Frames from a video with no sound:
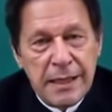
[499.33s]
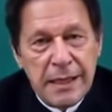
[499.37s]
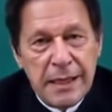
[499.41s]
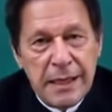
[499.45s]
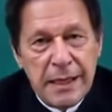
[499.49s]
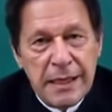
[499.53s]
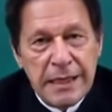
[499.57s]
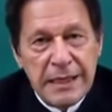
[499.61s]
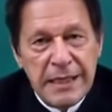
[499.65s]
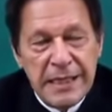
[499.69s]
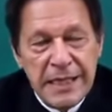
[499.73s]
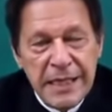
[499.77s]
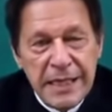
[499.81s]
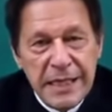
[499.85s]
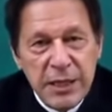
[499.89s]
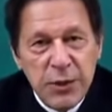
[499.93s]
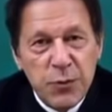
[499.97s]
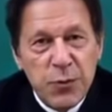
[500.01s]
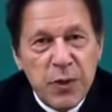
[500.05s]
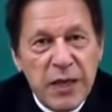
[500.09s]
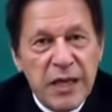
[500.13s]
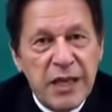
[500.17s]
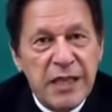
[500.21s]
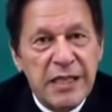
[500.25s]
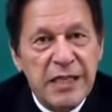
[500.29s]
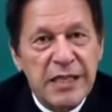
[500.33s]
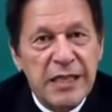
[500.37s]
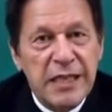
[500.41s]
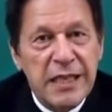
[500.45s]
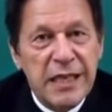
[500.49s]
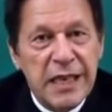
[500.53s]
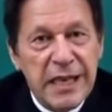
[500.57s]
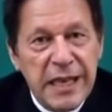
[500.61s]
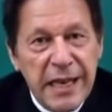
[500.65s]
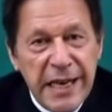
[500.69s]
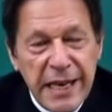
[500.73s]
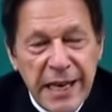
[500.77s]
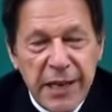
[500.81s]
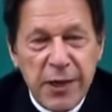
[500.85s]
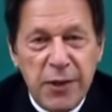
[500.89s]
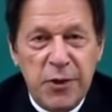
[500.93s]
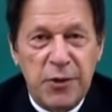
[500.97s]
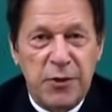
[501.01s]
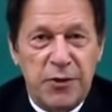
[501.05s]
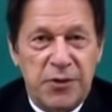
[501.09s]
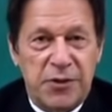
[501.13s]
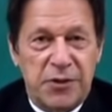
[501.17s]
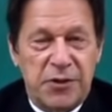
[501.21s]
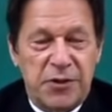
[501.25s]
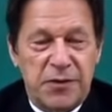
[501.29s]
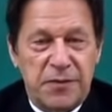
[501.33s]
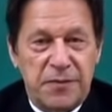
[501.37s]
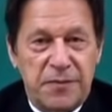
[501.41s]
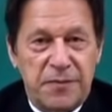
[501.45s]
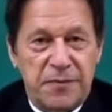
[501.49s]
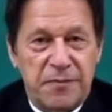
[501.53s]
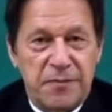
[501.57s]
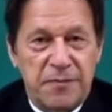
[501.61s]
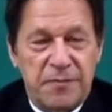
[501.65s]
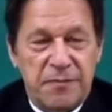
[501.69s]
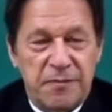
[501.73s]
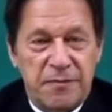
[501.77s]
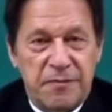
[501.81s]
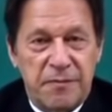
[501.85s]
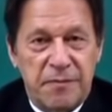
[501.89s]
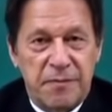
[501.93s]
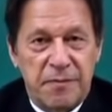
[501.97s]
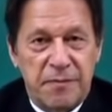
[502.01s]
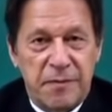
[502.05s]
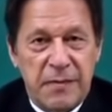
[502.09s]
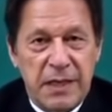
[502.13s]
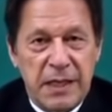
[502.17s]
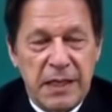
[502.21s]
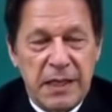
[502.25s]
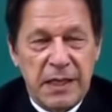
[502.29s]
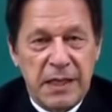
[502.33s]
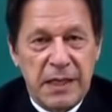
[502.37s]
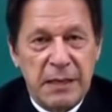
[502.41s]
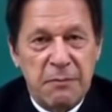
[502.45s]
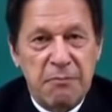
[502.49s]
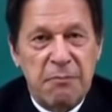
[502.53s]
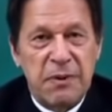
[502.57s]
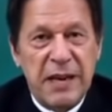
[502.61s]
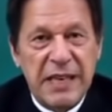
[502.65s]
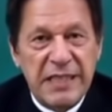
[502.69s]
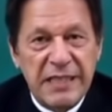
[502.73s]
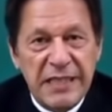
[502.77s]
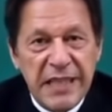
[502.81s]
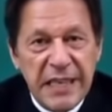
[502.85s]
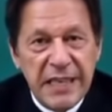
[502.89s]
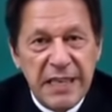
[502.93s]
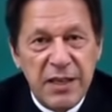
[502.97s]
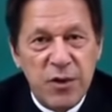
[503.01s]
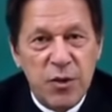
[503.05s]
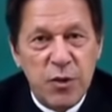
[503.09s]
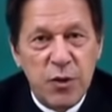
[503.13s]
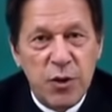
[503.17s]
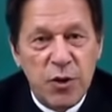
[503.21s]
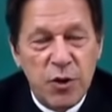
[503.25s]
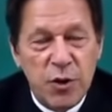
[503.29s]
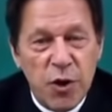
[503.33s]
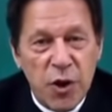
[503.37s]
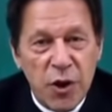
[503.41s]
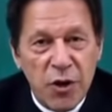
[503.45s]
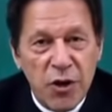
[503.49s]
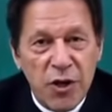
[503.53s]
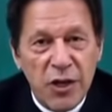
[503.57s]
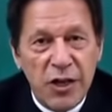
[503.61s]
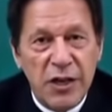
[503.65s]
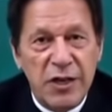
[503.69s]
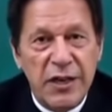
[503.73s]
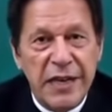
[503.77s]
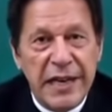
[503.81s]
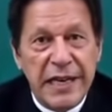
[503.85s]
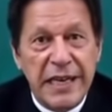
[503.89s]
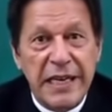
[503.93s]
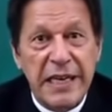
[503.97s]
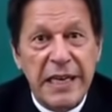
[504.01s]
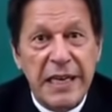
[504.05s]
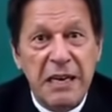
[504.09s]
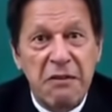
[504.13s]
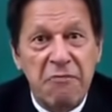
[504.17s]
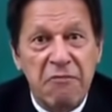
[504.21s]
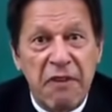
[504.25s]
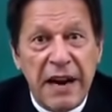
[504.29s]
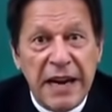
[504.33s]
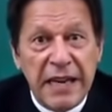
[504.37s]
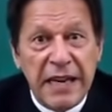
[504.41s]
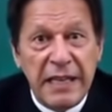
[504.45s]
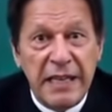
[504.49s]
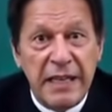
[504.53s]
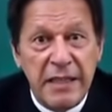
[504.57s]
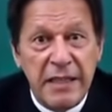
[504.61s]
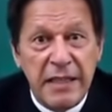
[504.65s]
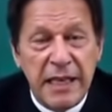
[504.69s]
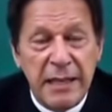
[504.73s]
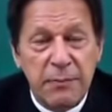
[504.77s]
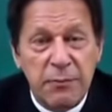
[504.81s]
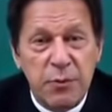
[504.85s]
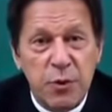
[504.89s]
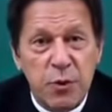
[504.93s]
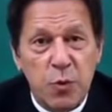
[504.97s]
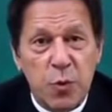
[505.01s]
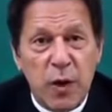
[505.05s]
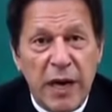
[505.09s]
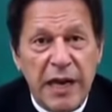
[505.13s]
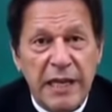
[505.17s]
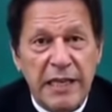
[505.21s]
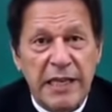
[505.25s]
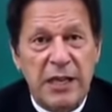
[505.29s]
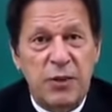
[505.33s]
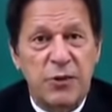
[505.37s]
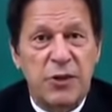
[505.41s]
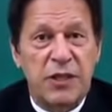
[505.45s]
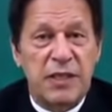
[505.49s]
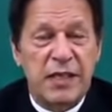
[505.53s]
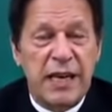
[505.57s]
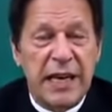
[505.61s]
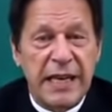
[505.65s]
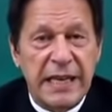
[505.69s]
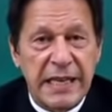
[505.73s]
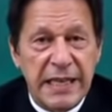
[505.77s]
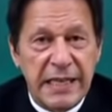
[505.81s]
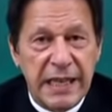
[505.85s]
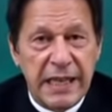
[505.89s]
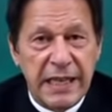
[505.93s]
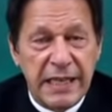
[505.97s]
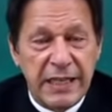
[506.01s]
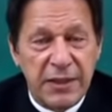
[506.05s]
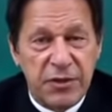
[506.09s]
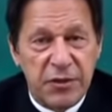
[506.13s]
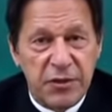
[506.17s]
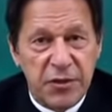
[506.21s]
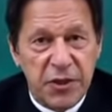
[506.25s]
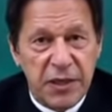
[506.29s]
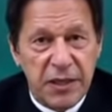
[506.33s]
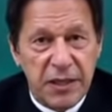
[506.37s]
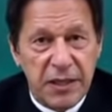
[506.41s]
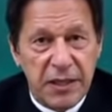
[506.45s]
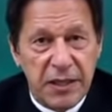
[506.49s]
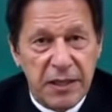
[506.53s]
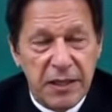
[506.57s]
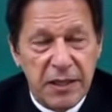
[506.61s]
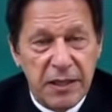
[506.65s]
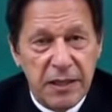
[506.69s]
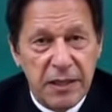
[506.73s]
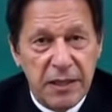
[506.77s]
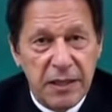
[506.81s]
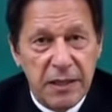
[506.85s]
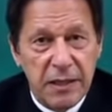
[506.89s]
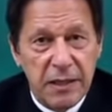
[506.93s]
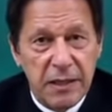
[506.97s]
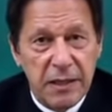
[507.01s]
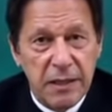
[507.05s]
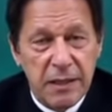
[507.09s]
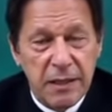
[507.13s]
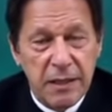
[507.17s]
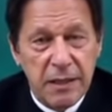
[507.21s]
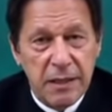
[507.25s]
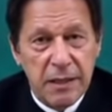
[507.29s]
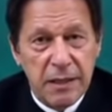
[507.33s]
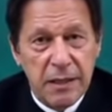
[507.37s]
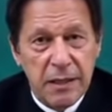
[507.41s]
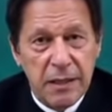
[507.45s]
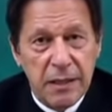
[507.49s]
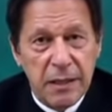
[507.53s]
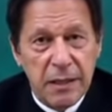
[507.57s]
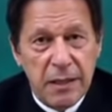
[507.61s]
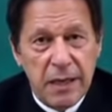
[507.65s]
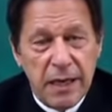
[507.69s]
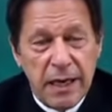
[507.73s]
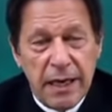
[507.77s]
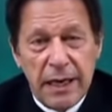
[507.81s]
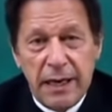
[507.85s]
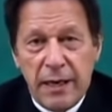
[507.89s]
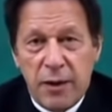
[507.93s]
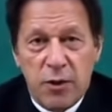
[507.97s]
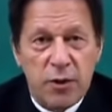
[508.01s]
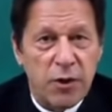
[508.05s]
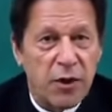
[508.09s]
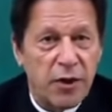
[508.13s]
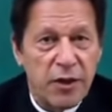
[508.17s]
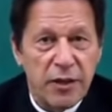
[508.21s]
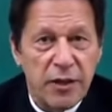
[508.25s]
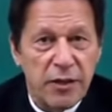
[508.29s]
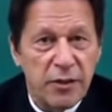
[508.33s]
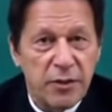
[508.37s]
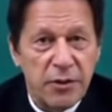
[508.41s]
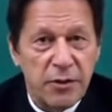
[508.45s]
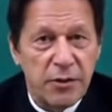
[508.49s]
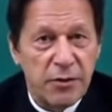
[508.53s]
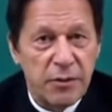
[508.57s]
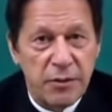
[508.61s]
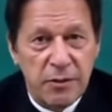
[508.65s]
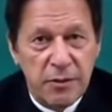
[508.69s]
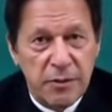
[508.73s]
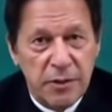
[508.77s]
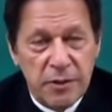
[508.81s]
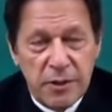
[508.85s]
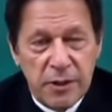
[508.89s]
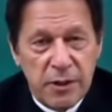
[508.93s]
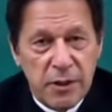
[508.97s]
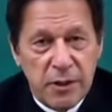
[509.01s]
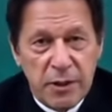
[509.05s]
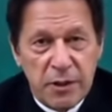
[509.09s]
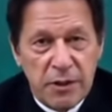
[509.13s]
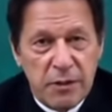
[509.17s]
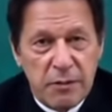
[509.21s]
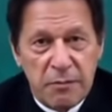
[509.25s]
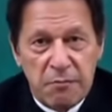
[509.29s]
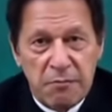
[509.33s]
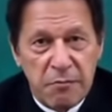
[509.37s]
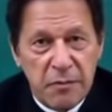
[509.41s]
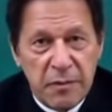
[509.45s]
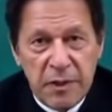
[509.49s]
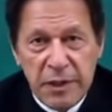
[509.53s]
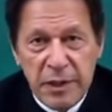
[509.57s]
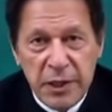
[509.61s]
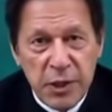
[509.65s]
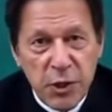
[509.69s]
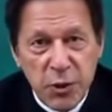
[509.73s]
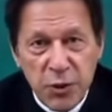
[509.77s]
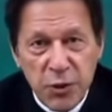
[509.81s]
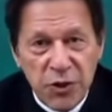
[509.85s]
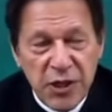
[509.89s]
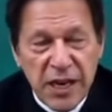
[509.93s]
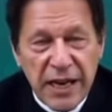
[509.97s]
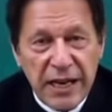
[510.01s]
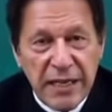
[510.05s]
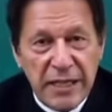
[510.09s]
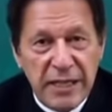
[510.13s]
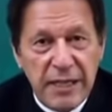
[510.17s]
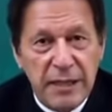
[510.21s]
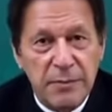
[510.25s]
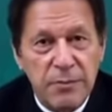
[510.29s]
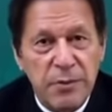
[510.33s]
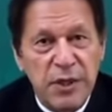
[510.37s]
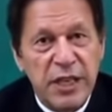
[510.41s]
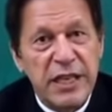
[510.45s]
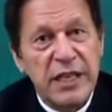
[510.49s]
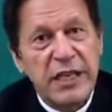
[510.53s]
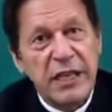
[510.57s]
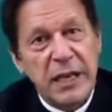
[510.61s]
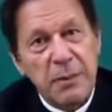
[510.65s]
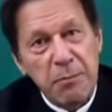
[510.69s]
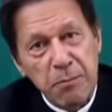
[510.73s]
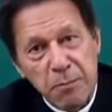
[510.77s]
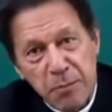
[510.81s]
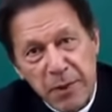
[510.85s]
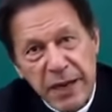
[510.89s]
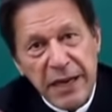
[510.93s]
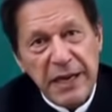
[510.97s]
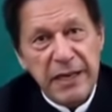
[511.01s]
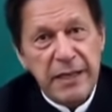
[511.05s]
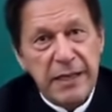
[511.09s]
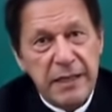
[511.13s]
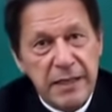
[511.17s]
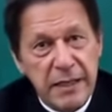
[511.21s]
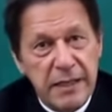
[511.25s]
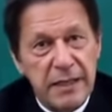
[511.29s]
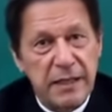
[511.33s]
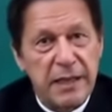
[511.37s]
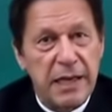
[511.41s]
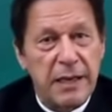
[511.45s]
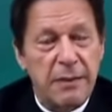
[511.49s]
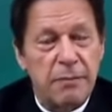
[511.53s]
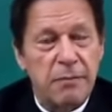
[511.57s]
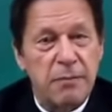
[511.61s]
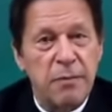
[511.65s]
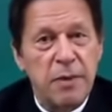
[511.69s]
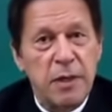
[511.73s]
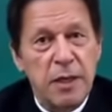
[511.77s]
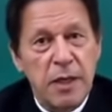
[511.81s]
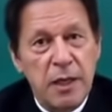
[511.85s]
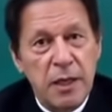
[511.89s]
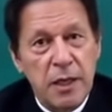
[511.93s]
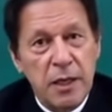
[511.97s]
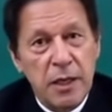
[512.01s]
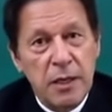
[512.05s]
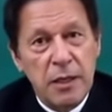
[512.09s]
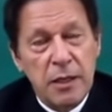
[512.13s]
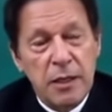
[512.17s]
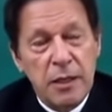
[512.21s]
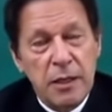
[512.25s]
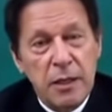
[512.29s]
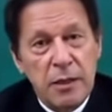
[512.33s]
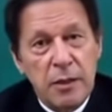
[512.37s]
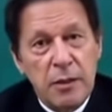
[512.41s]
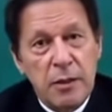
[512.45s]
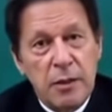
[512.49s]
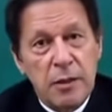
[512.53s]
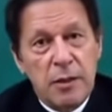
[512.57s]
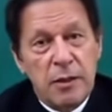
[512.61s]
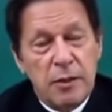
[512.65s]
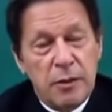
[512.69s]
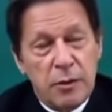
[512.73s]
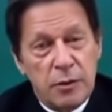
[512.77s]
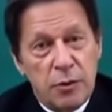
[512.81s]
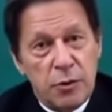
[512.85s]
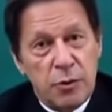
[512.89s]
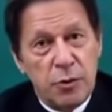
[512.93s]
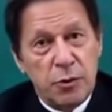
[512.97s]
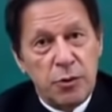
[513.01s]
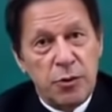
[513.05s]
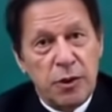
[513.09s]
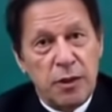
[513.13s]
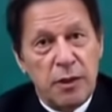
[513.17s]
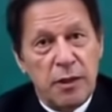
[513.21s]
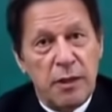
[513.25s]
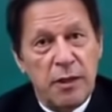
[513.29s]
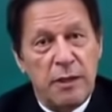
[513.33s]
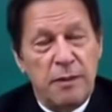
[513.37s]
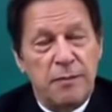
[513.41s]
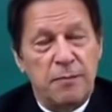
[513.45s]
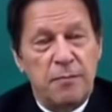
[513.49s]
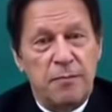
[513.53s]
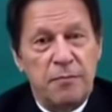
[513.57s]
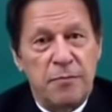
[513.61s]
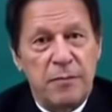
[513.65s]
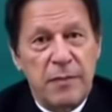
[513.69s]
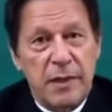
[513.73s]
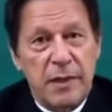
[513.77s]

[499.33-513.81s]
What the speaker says: These were considered heroes. President Ronald Reagan invited them to White House in 1983. And according to news items, he compared them to the